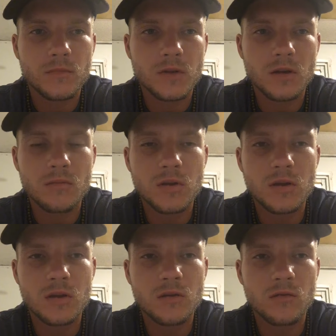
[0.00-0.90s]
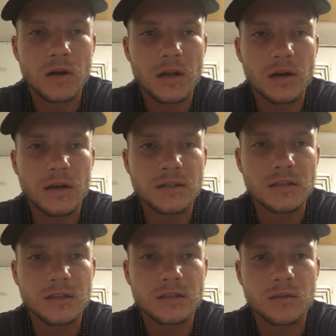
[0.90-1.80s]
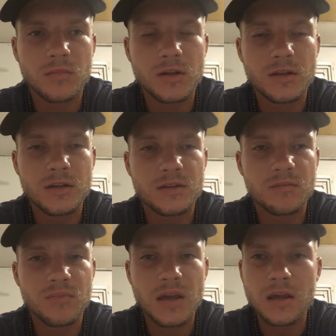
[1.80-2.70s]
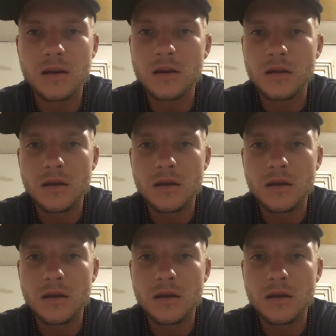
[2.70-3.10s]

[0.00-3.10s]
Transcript: can be recognizing that somebody is in pain,